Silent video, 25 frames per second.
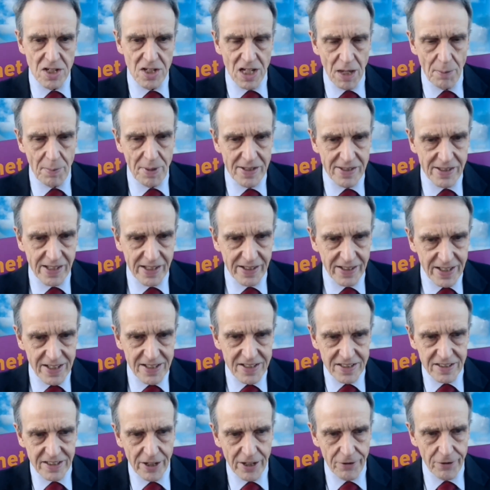I mean, they need
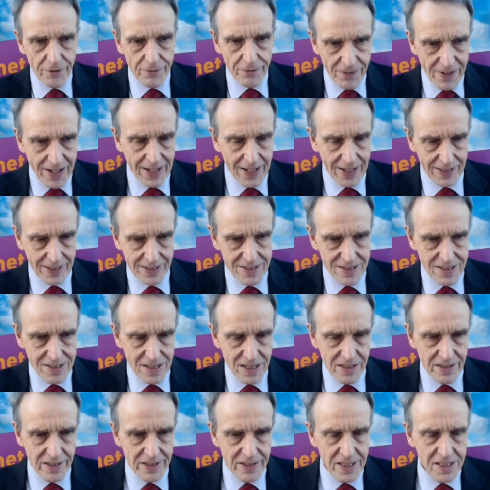to know the facts
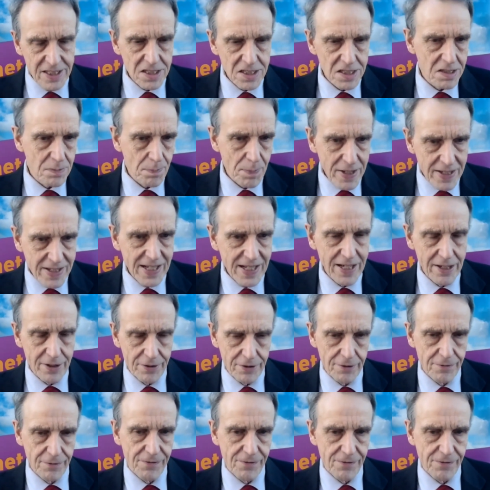and they need to speak out the